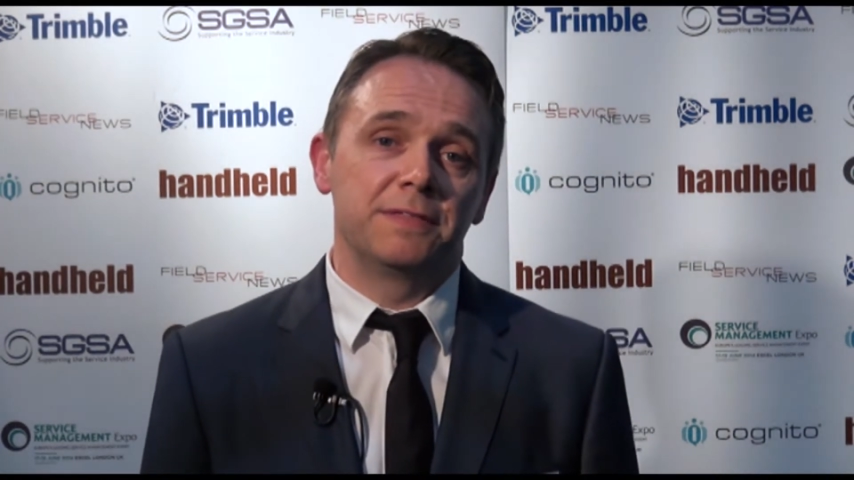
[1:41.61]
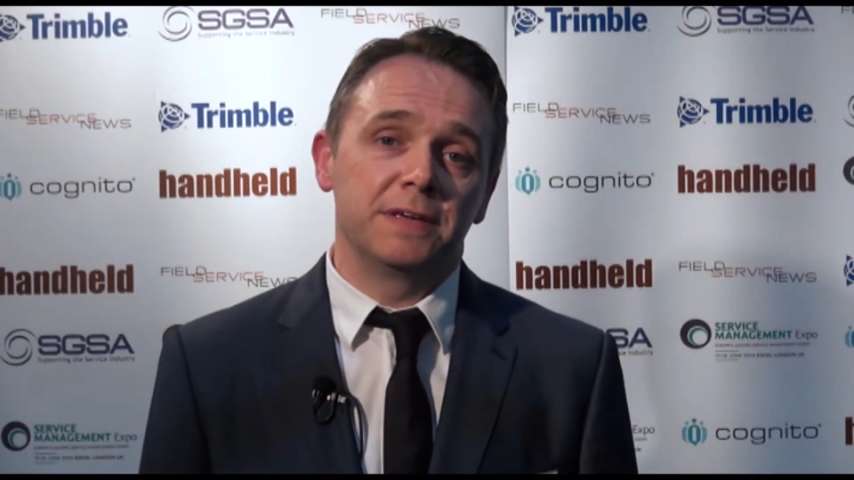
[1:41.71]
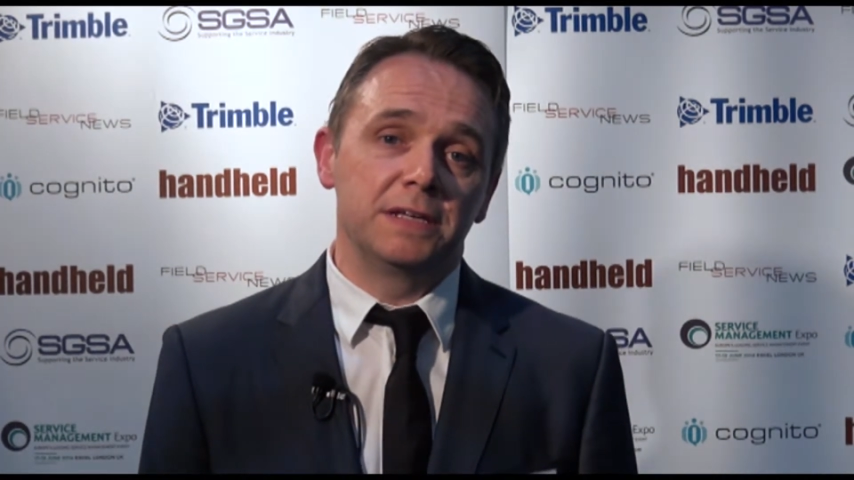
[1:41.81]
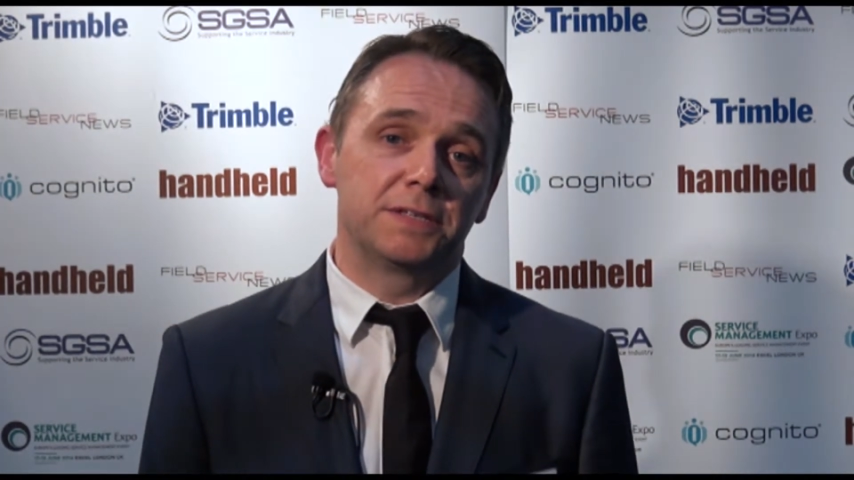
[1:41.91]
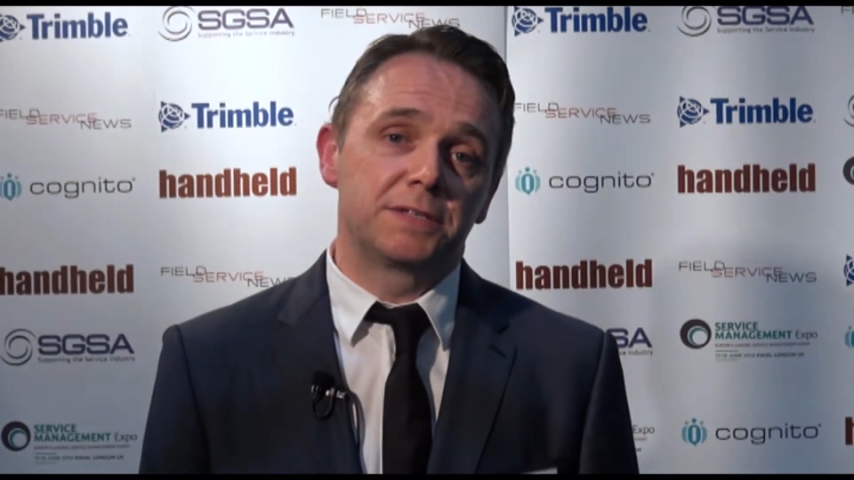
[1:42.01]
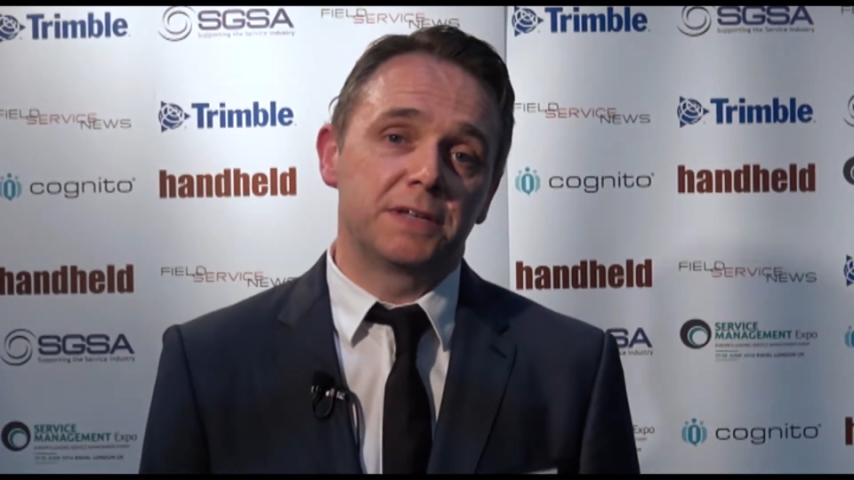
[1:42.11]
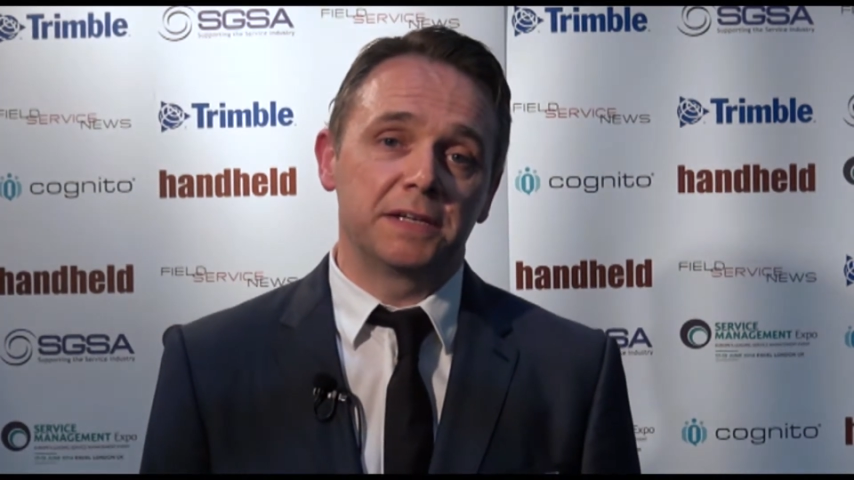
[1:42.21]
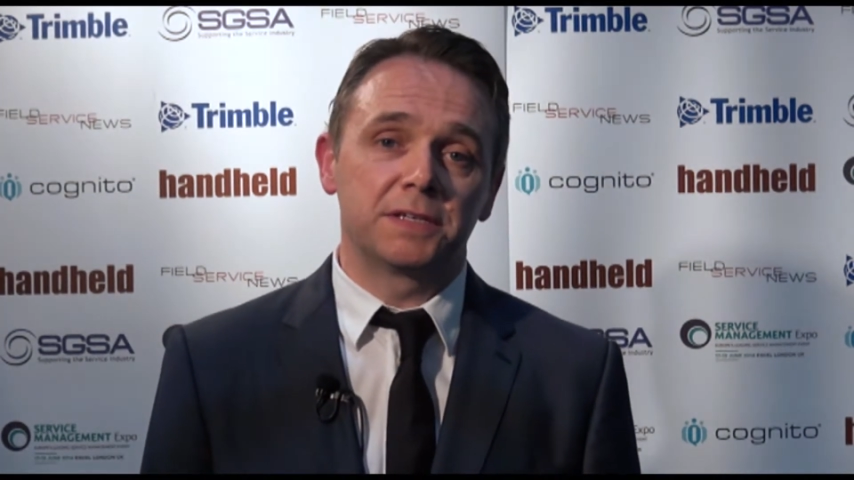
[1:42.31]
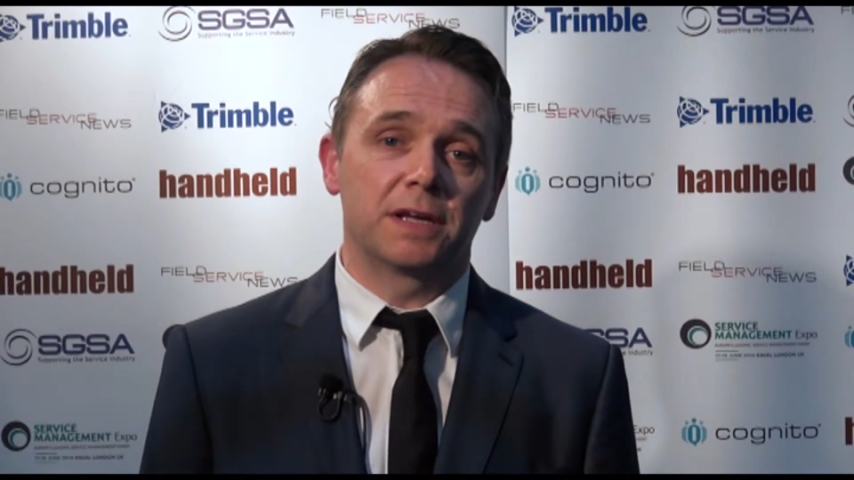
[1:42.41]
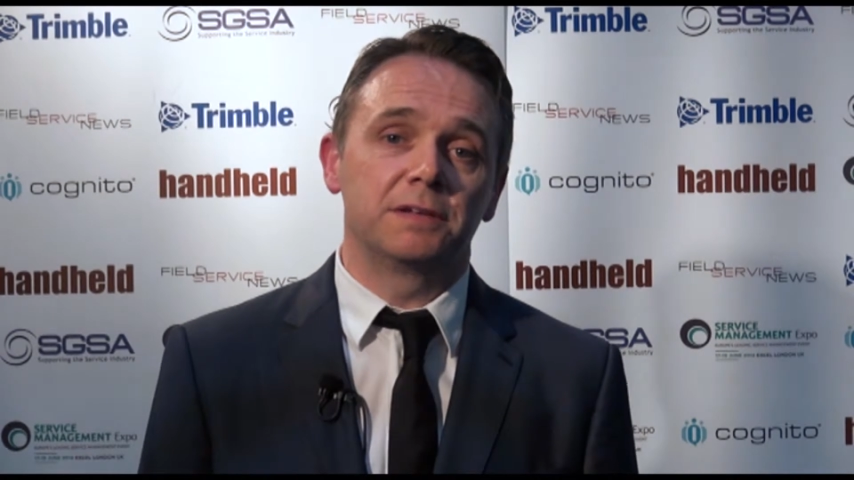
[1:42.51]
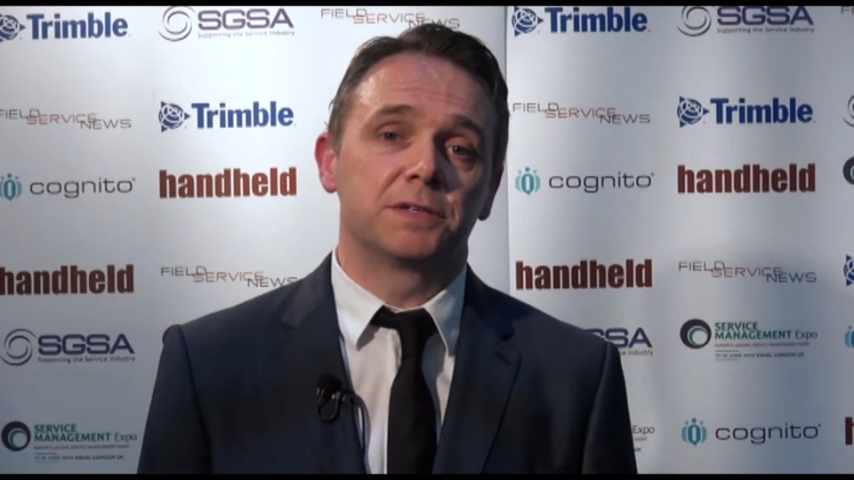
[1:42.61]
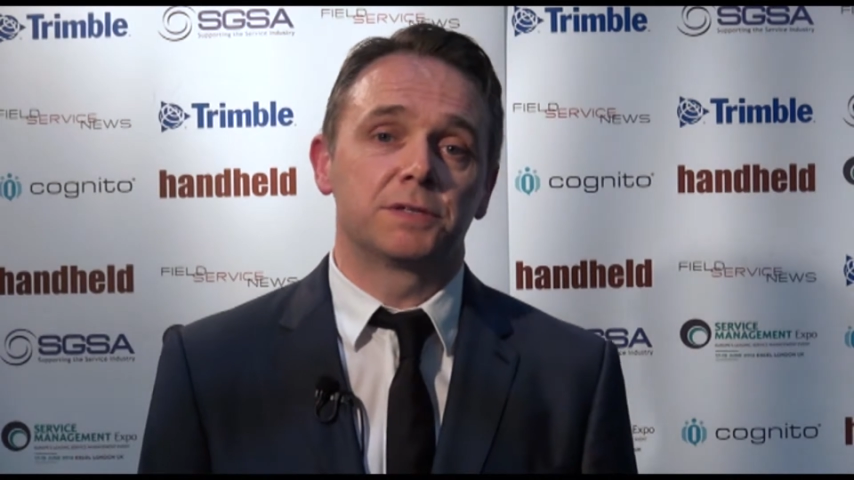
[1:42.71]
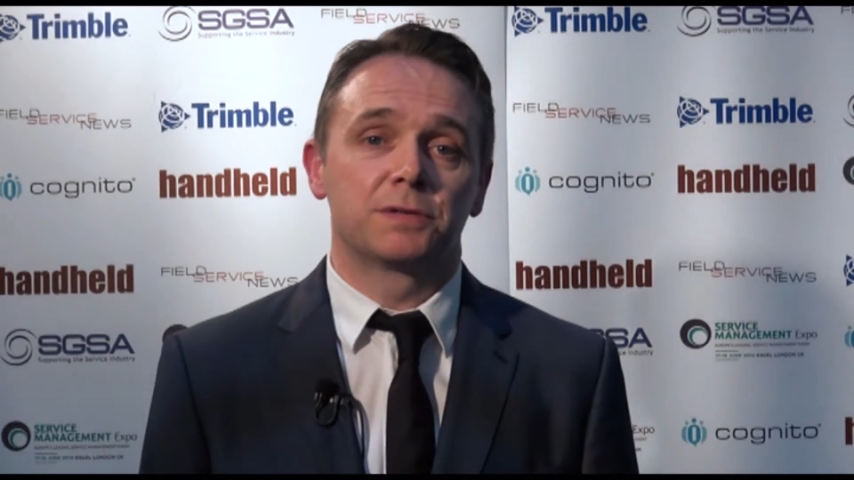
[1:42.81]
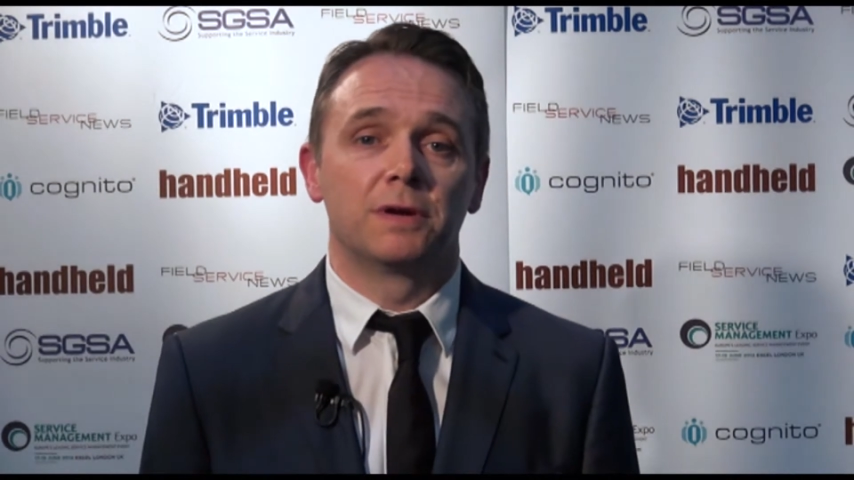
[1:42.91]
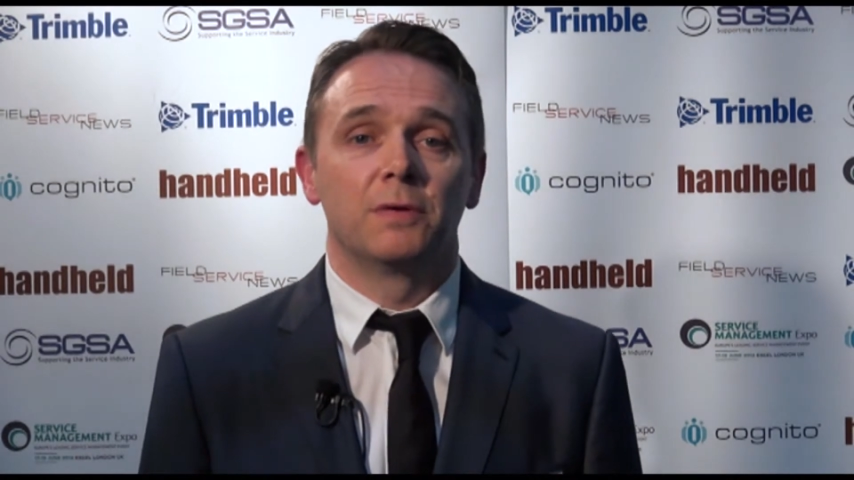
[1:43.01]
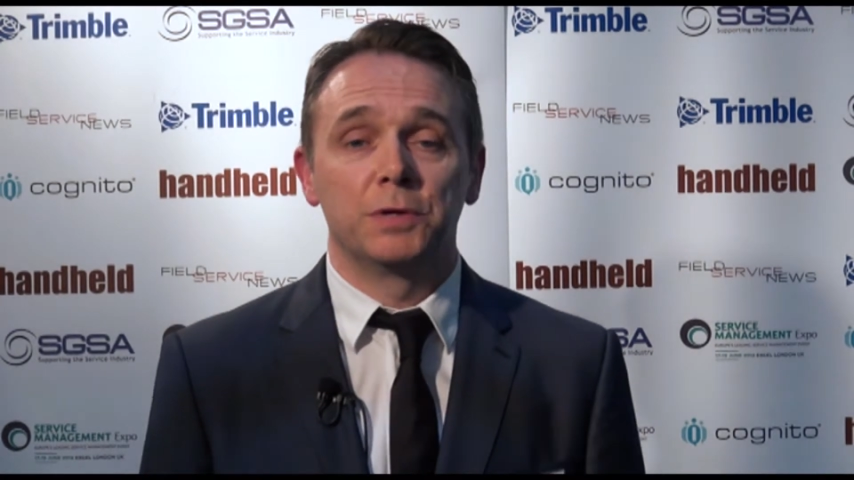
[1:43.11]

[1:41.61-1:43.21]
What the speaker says: these data centers,